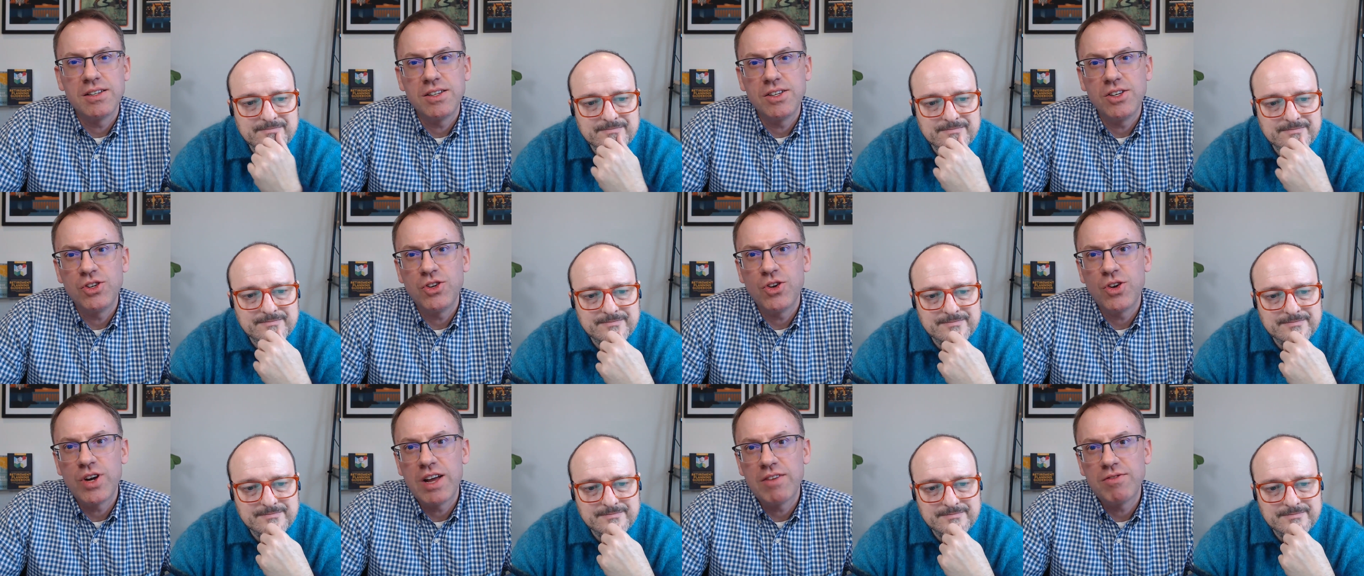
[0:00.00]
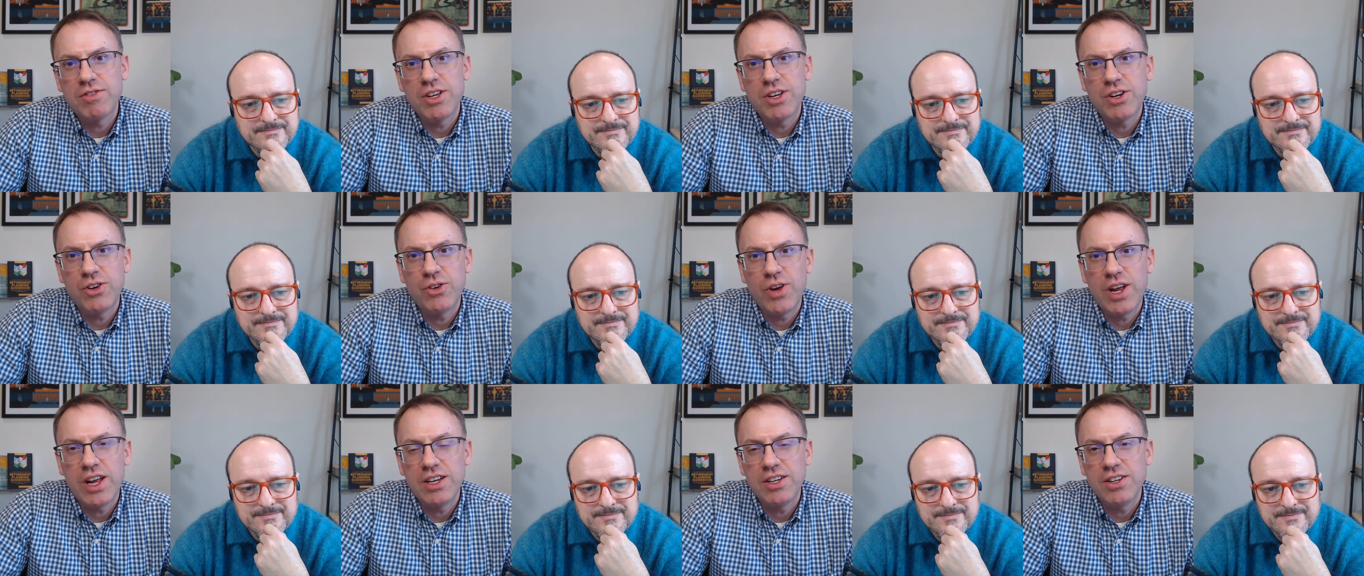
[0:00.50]
Speaker 1: you don't have to
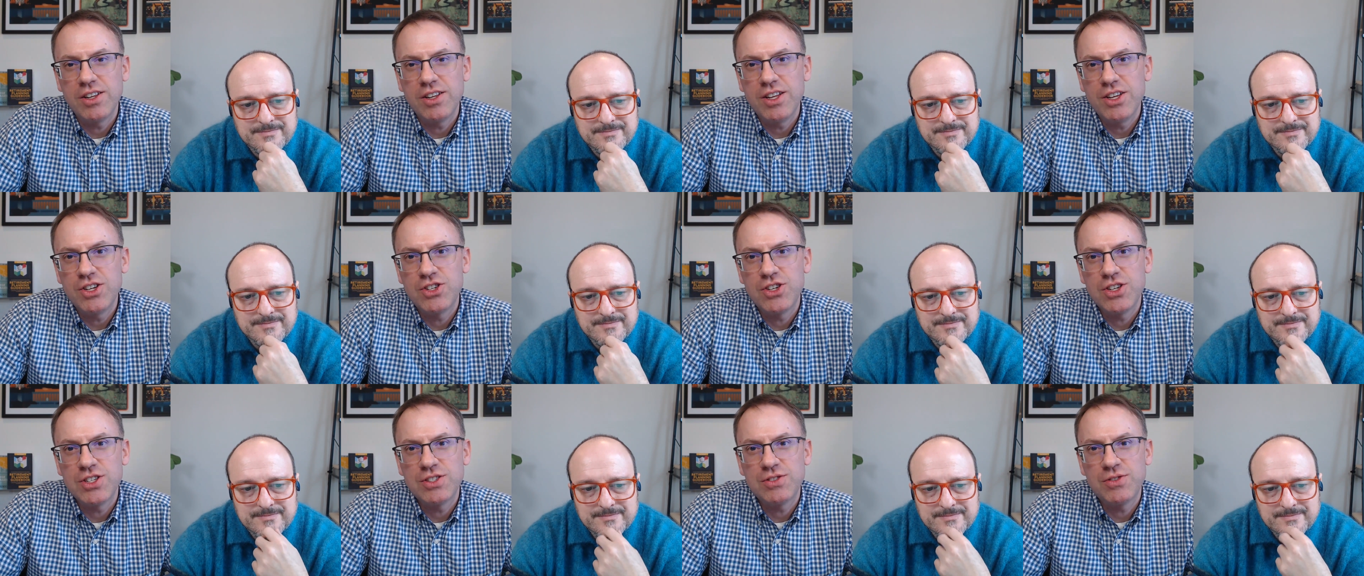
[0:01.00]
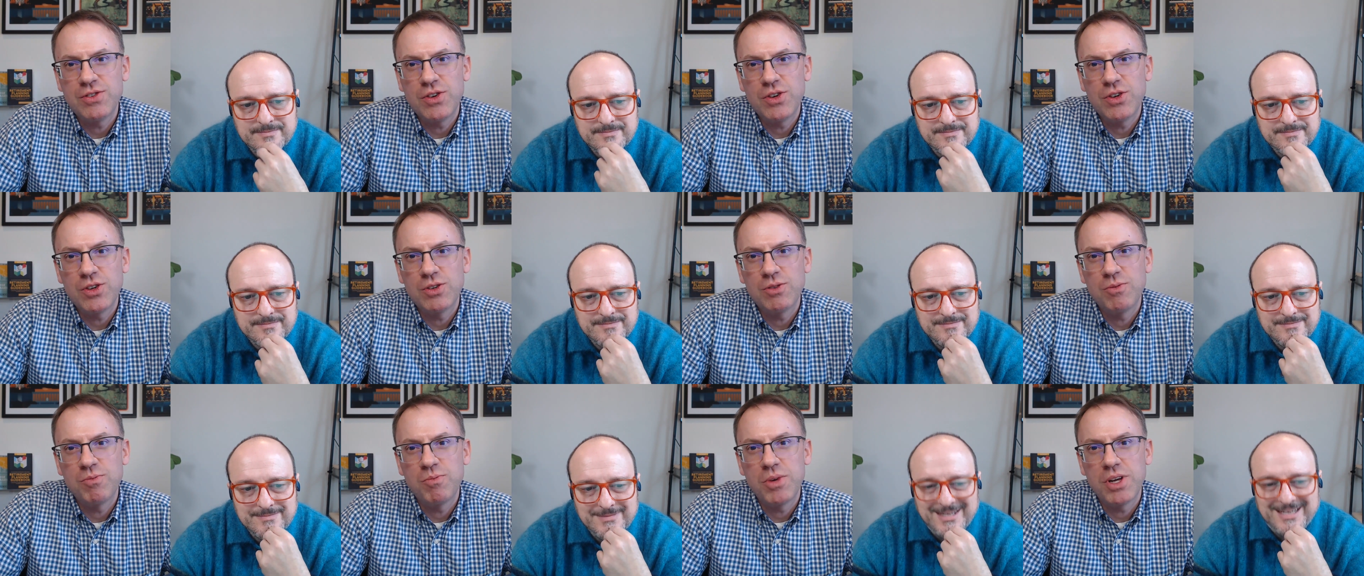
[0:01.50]
create delicious
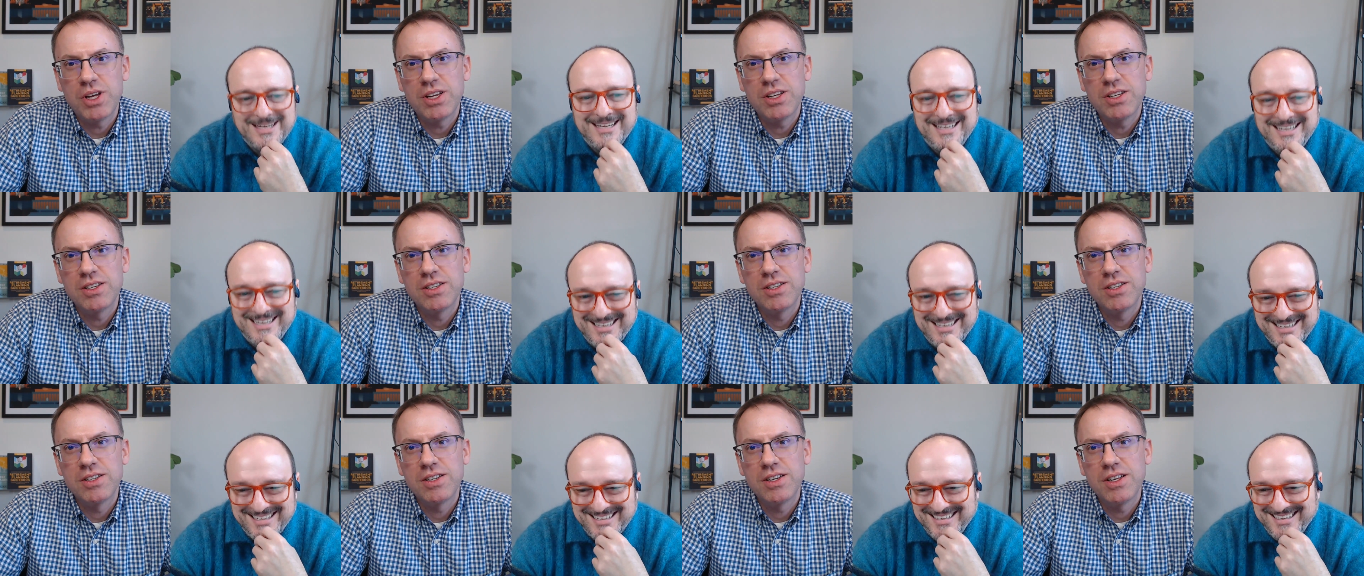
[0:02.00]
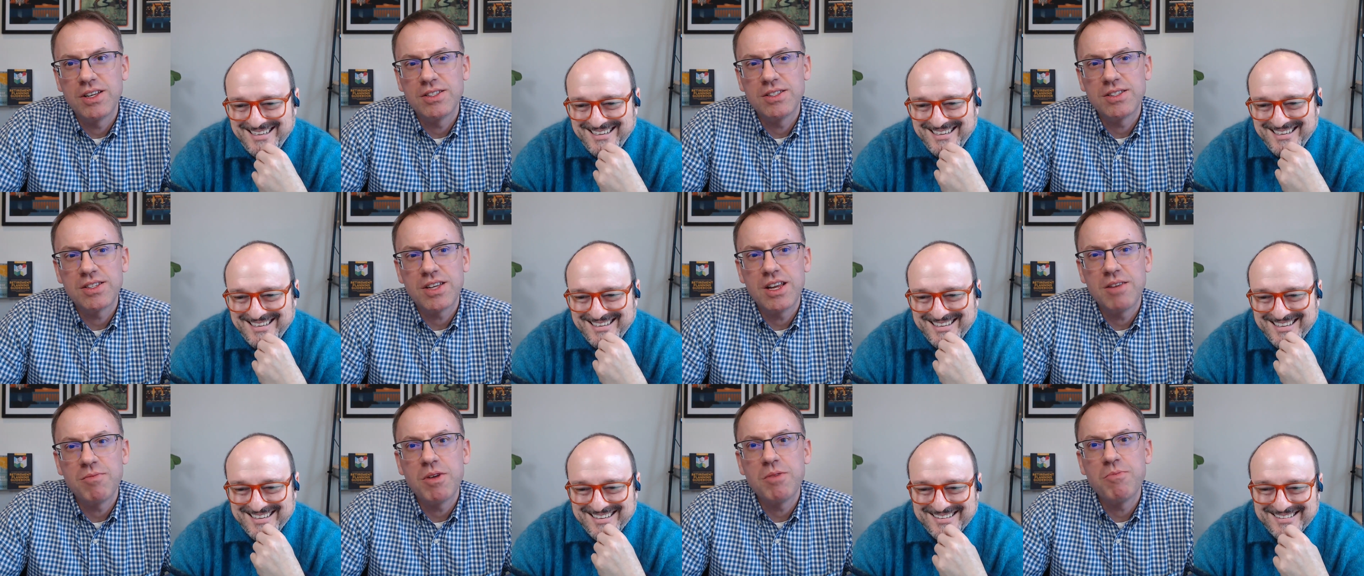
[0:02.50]
food but it's
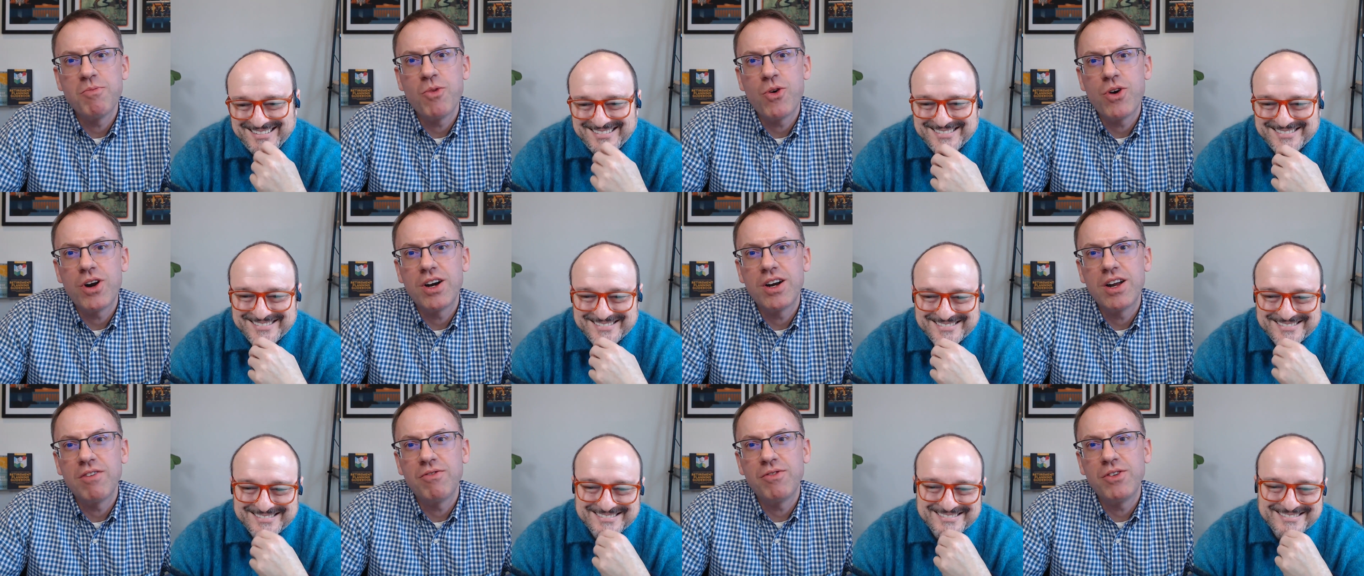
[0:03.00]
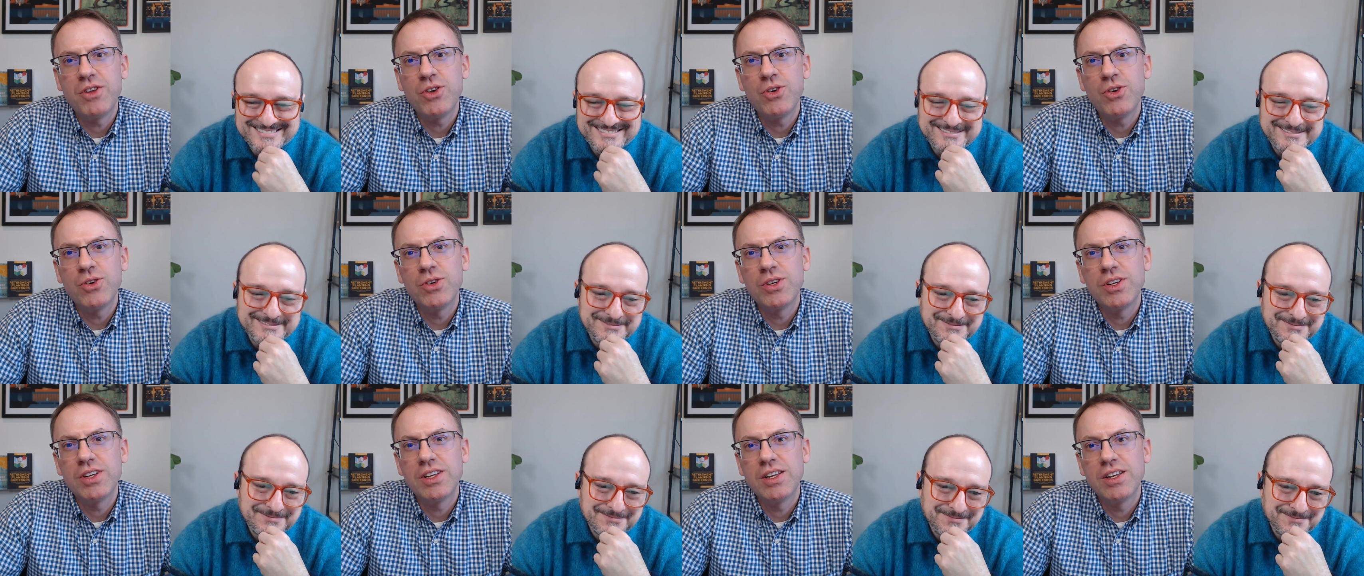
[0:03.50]
going to be more if
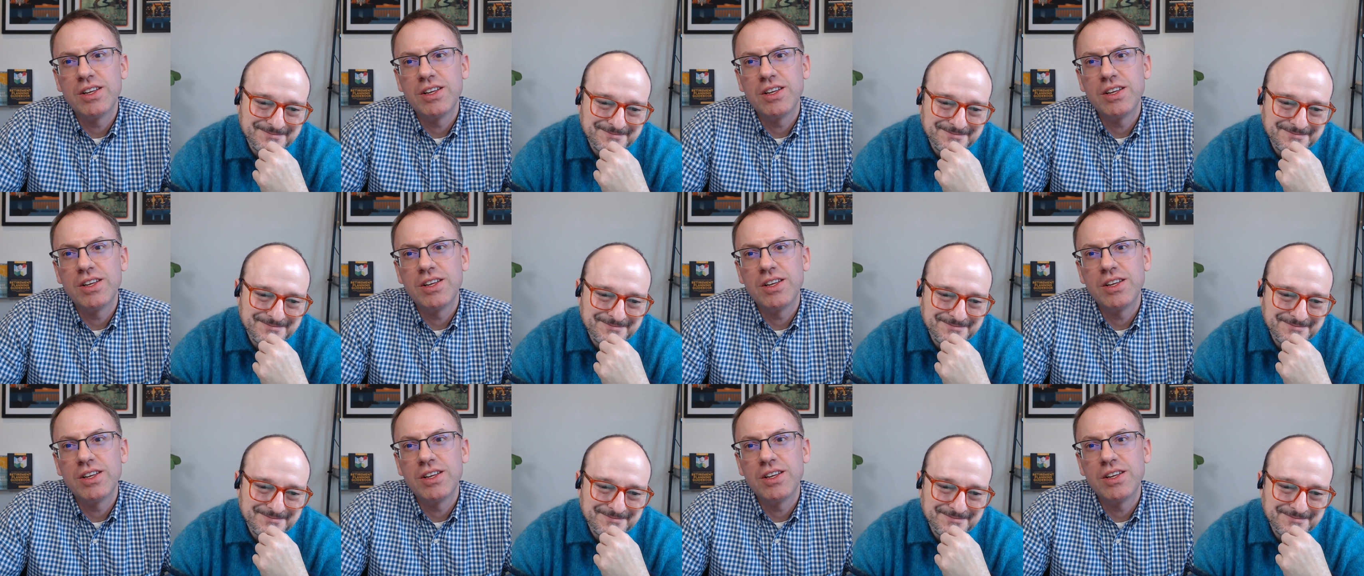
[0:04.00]
you